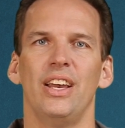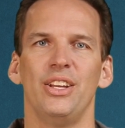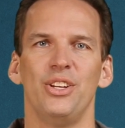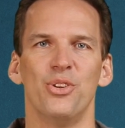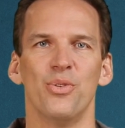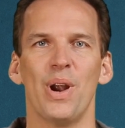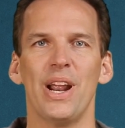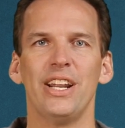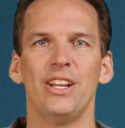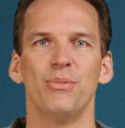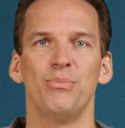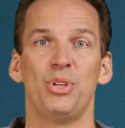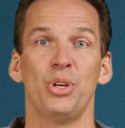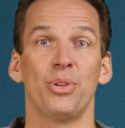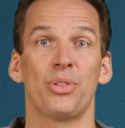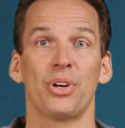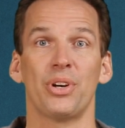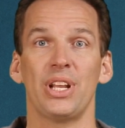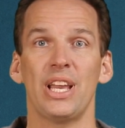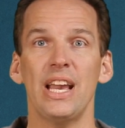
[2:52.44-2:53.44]

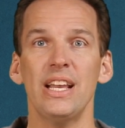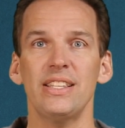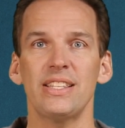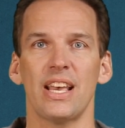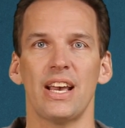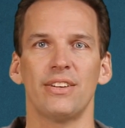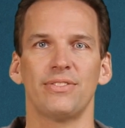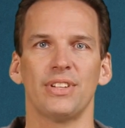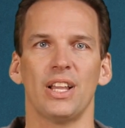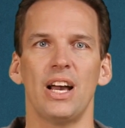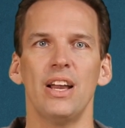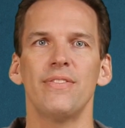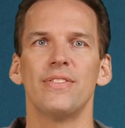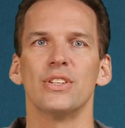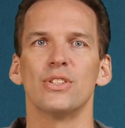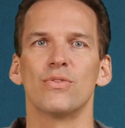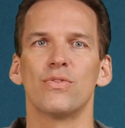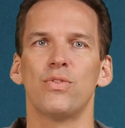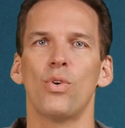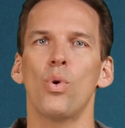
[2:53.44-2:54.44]
Uranium-238's half-life
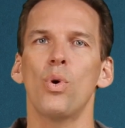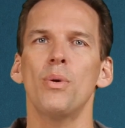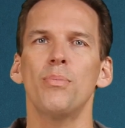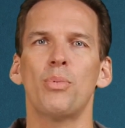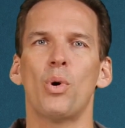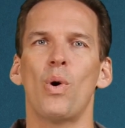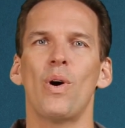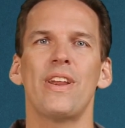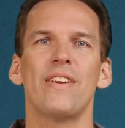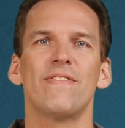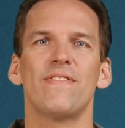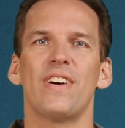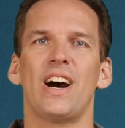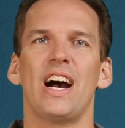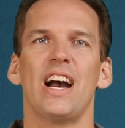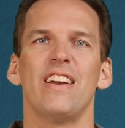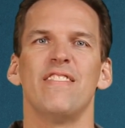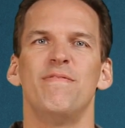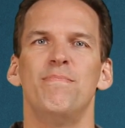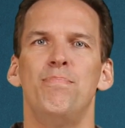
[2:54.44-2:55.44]
is
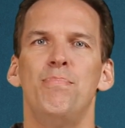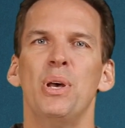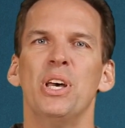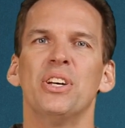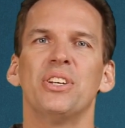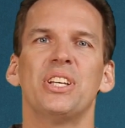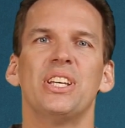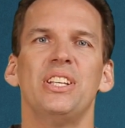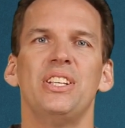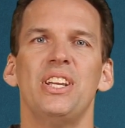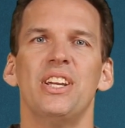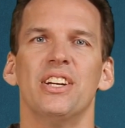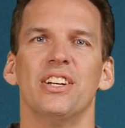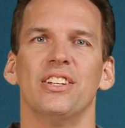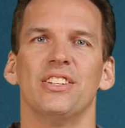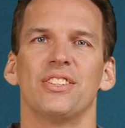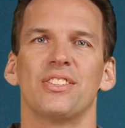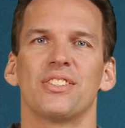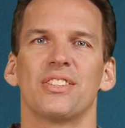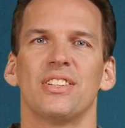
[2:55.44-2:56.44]
4.5 billion
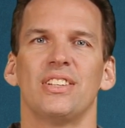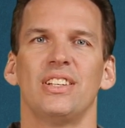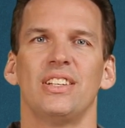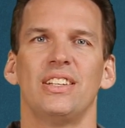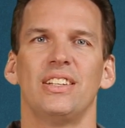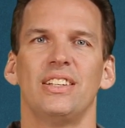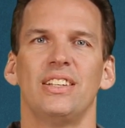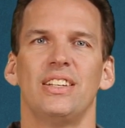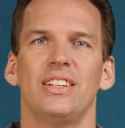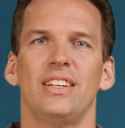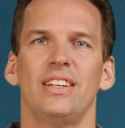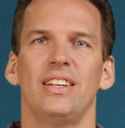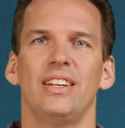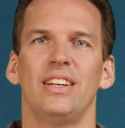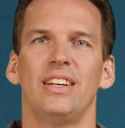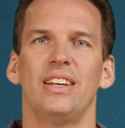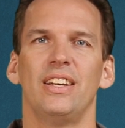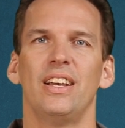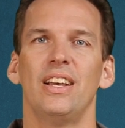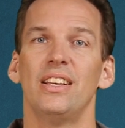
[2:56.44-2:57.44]
years.
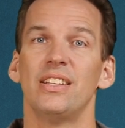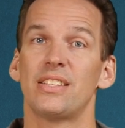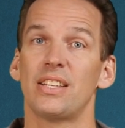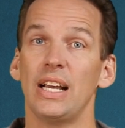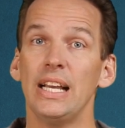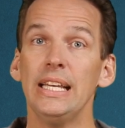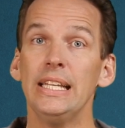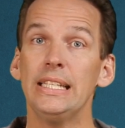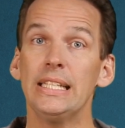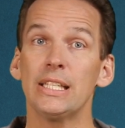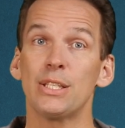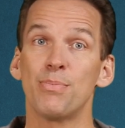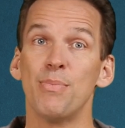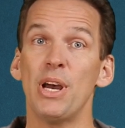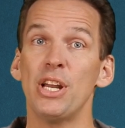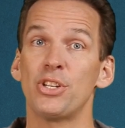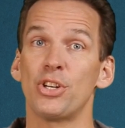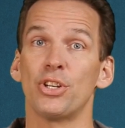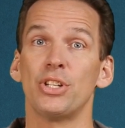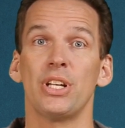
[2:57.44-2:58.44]
Scientists
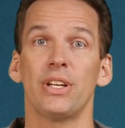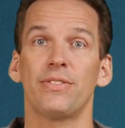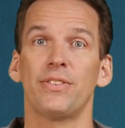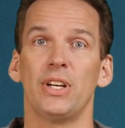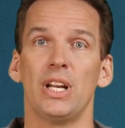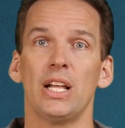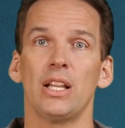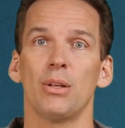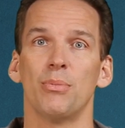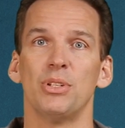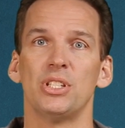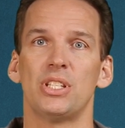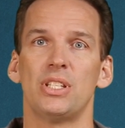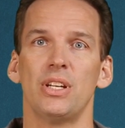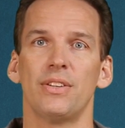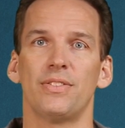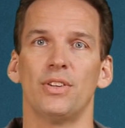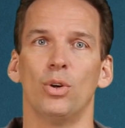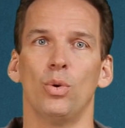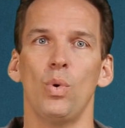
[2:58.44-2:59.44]
measure different elements
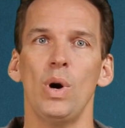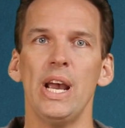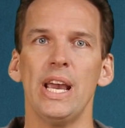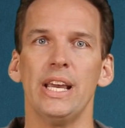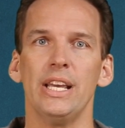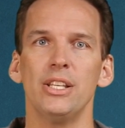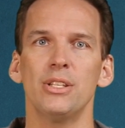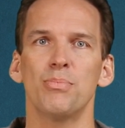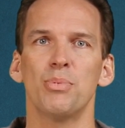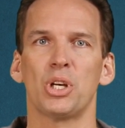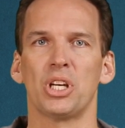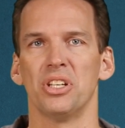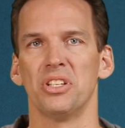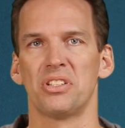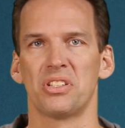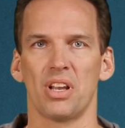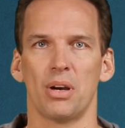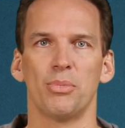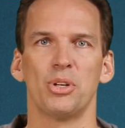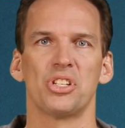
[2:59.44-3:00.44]
different ways
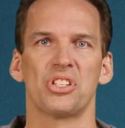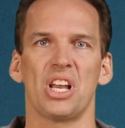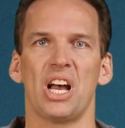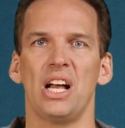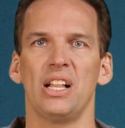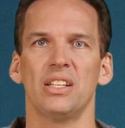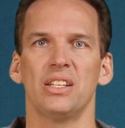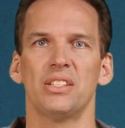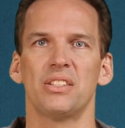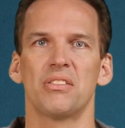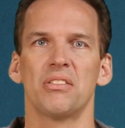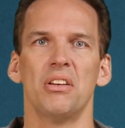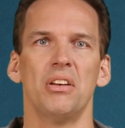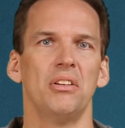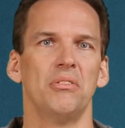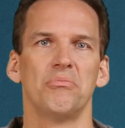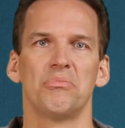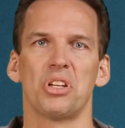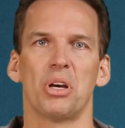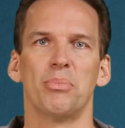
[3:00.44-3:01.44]
because some are solids,
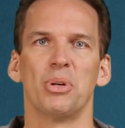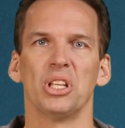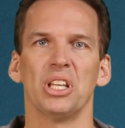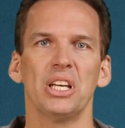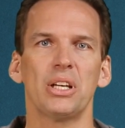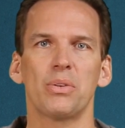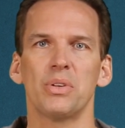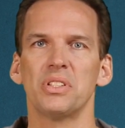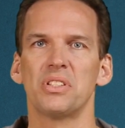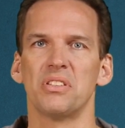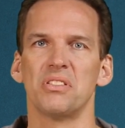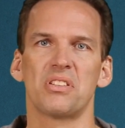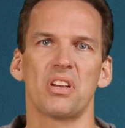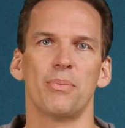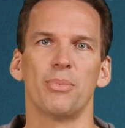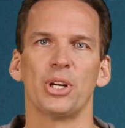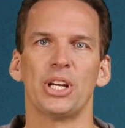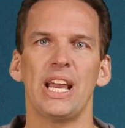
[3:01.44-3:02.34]
some are liquids, and some are